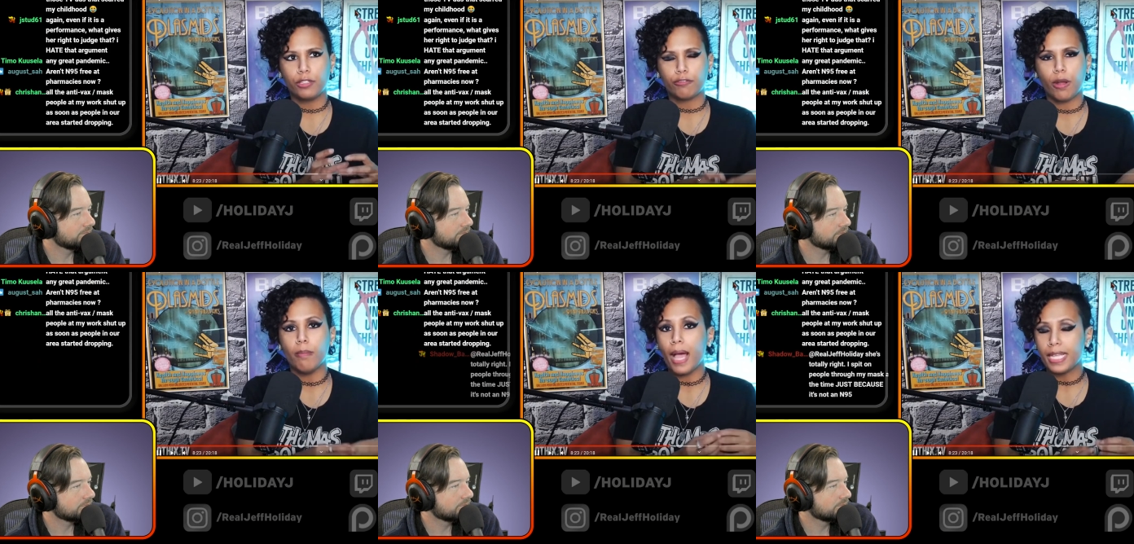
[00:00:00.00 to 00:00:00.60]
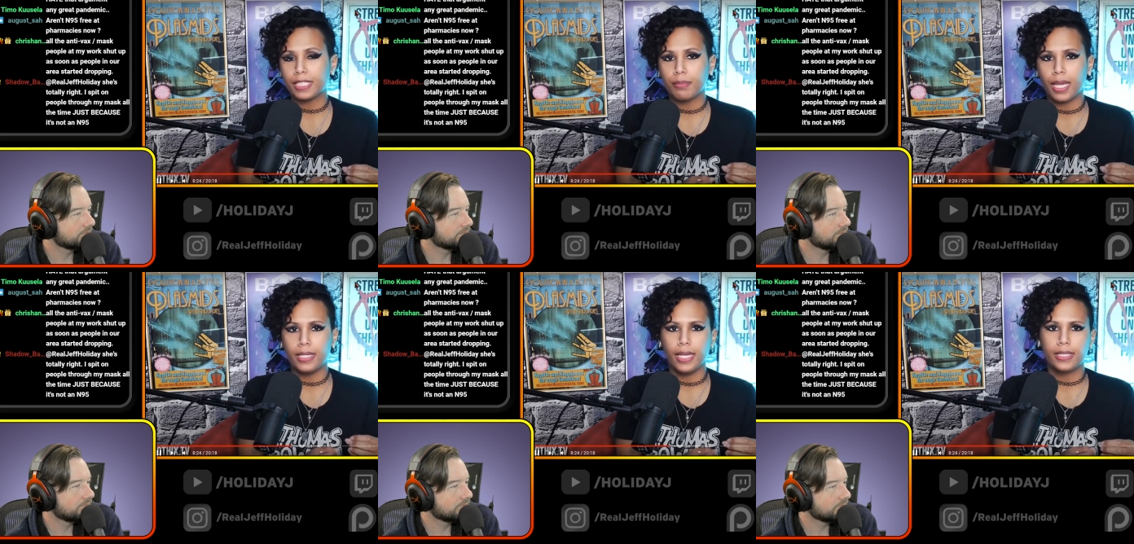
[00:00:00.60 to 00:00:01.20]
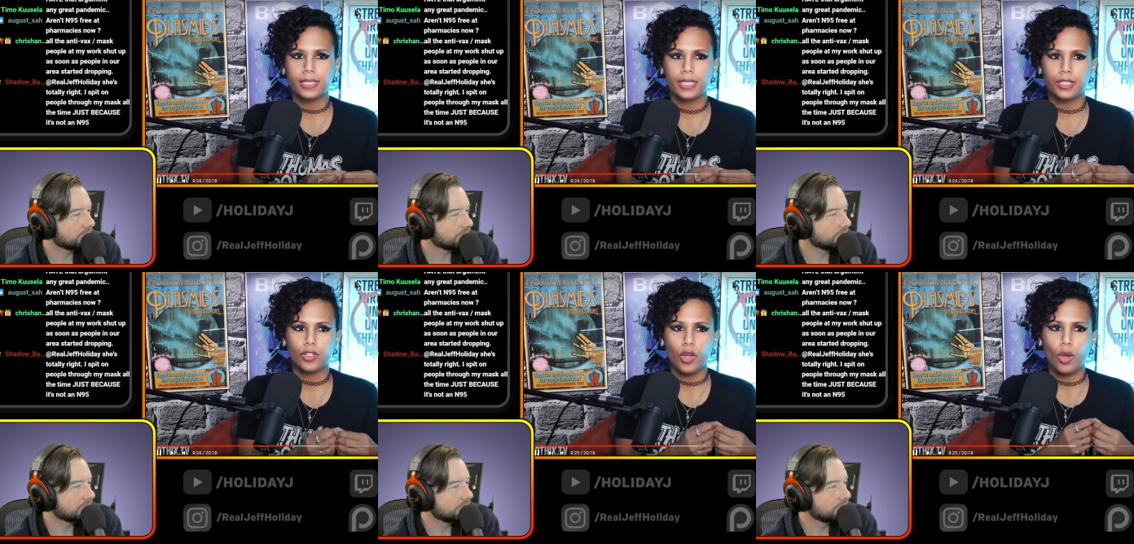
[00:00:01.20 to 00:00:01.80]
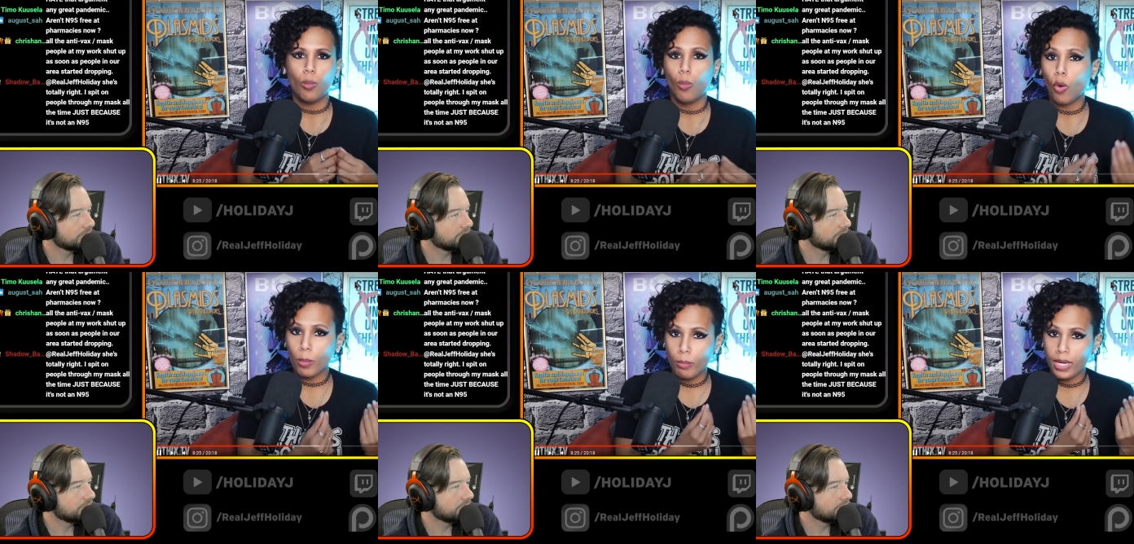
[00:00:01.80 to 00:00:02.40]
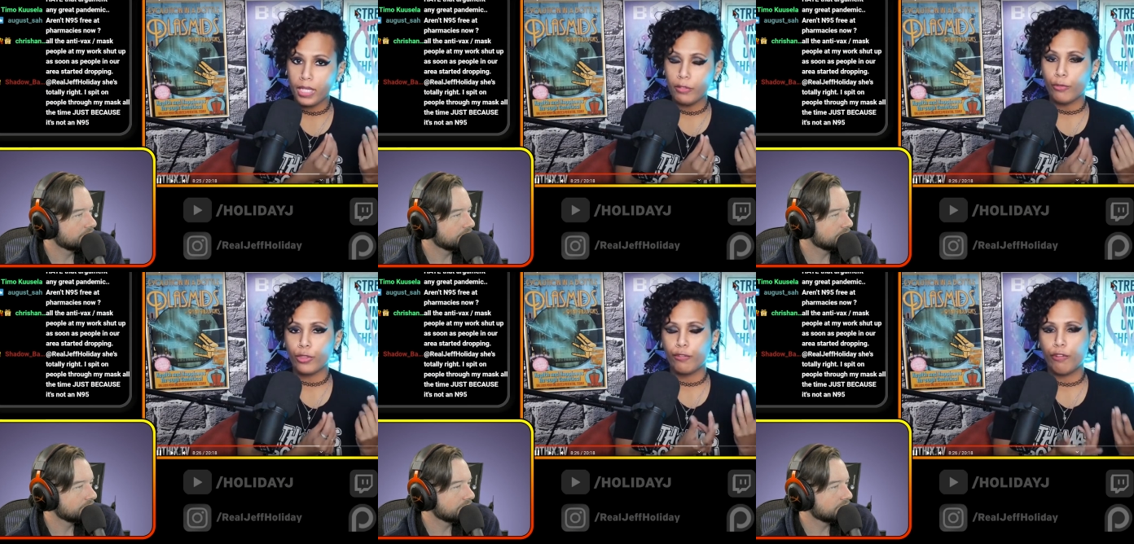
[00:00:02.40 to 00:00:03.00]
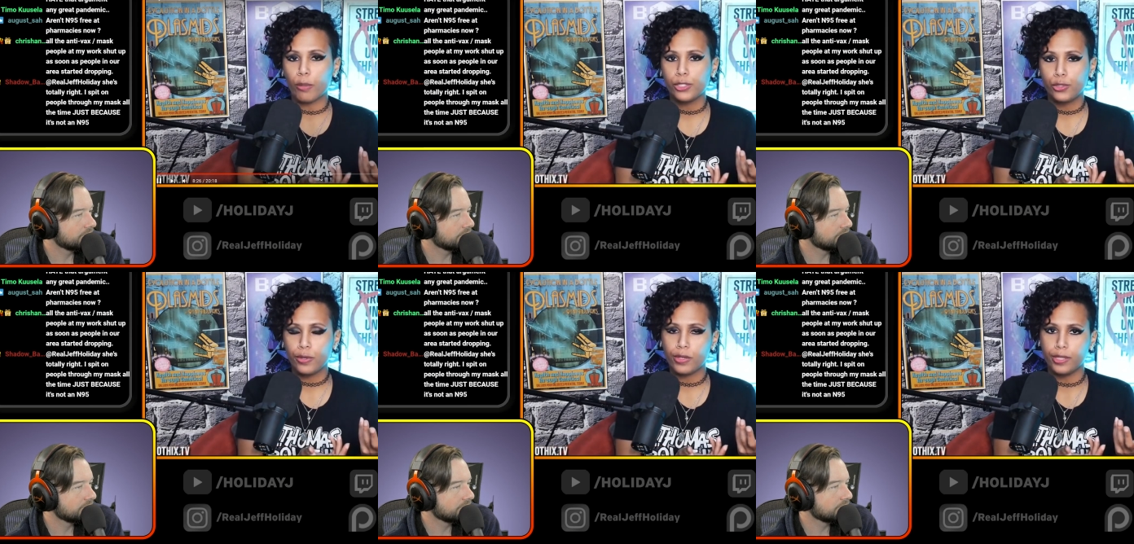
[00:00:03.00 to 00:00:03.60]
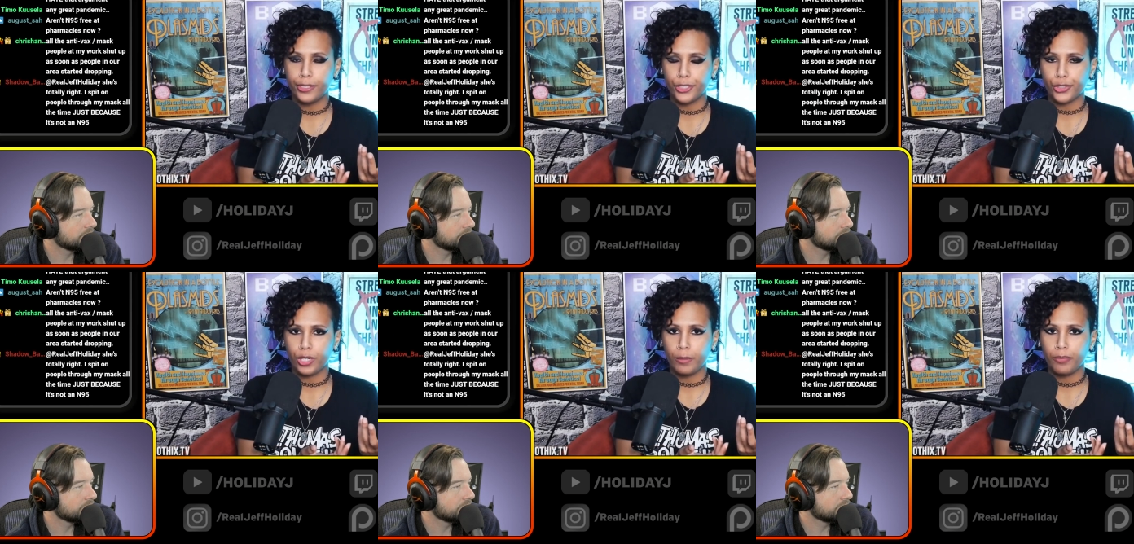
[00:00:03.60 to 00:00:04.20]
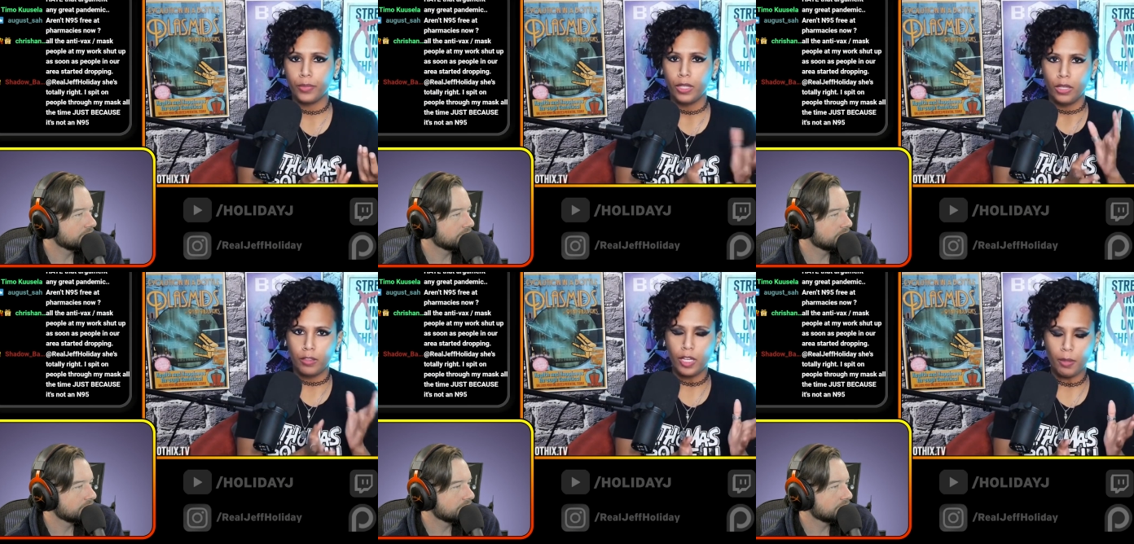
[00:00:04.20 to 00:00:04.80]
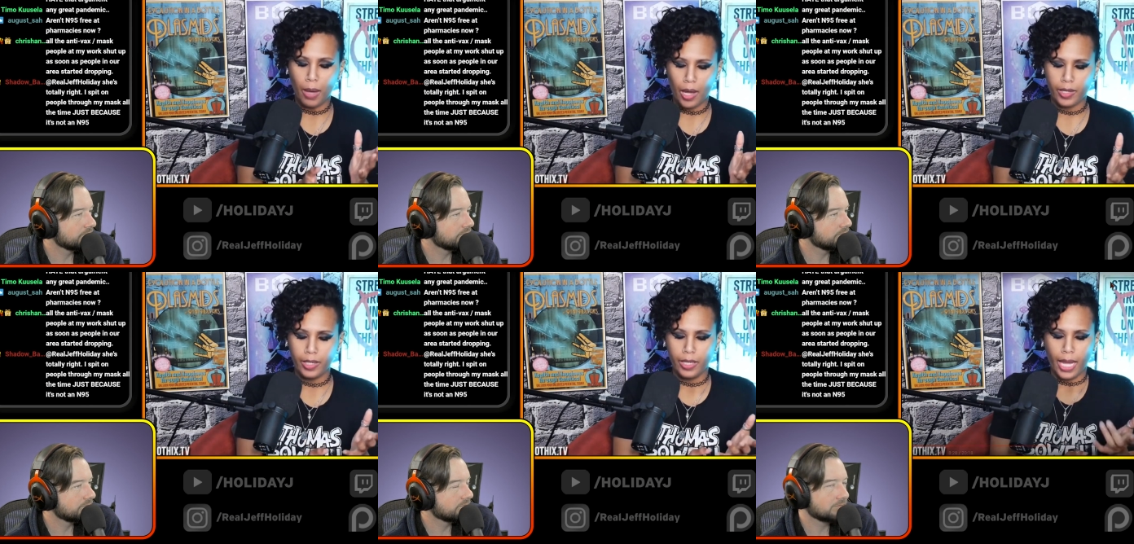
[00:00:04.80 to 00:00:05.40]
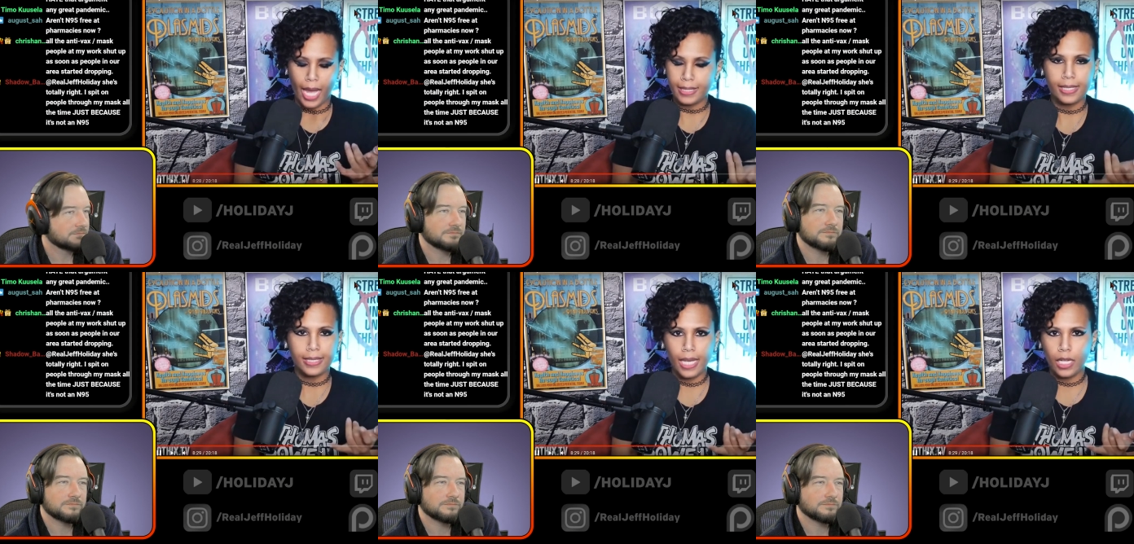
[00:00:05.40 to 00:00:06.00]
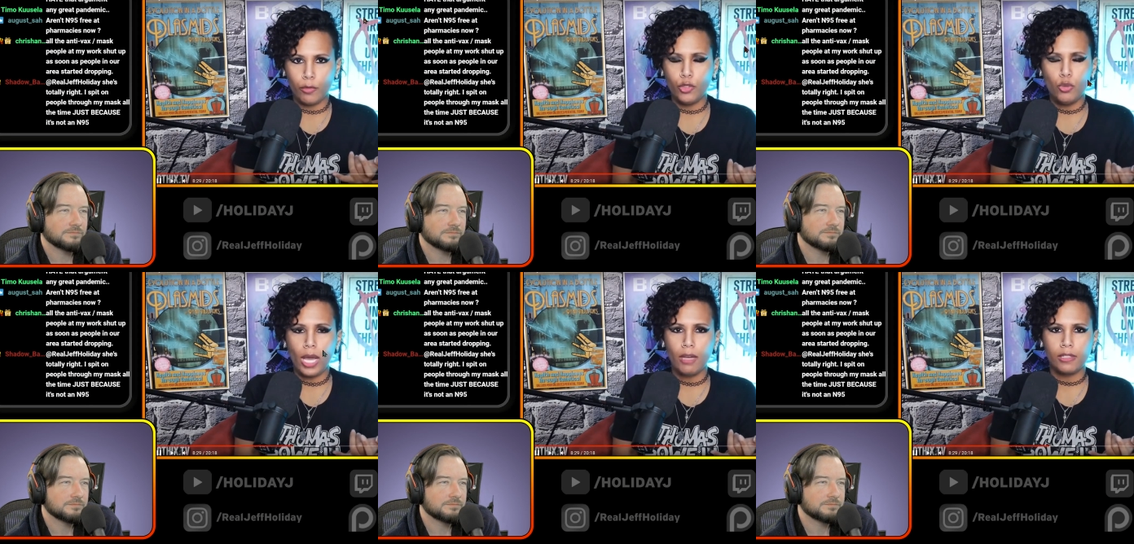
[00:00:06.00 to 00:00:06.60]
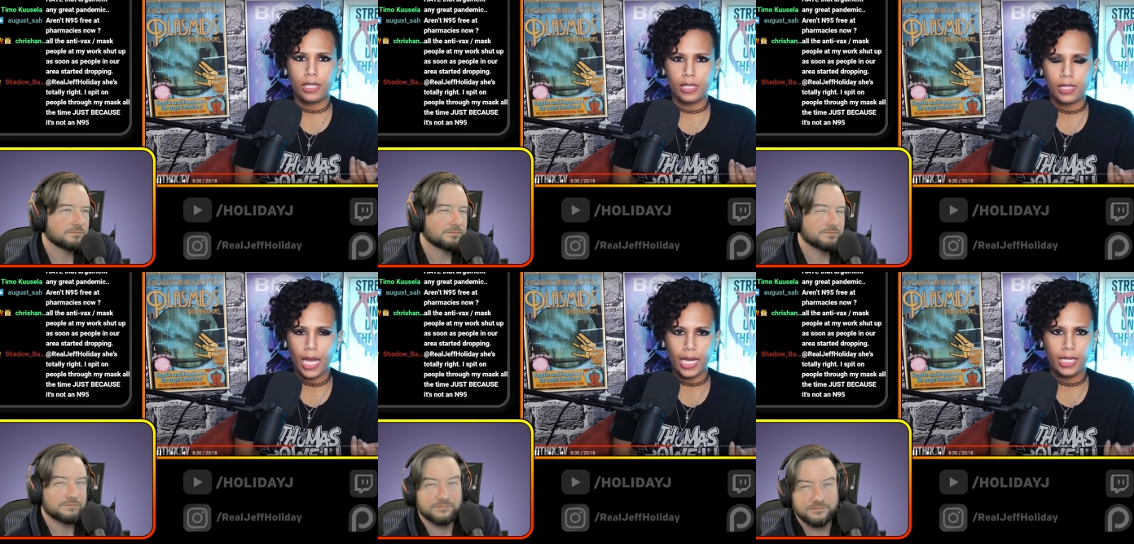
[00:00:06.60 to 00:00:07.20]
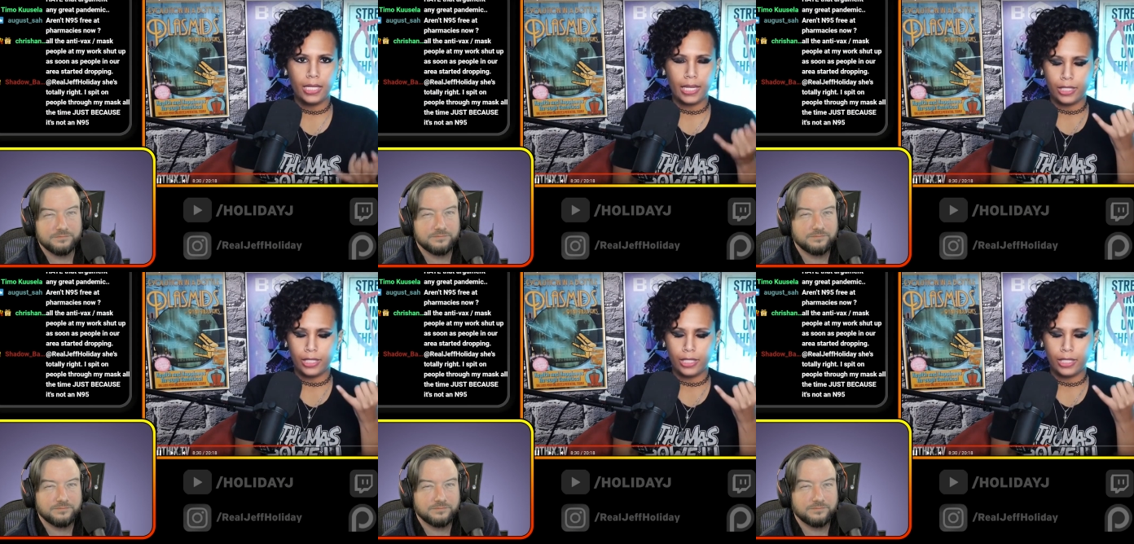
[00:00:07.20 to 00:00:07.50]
Speaker 1: from mask mandates is more money for the pharmaceutical industry. Think about it. As I said, if you have a society that is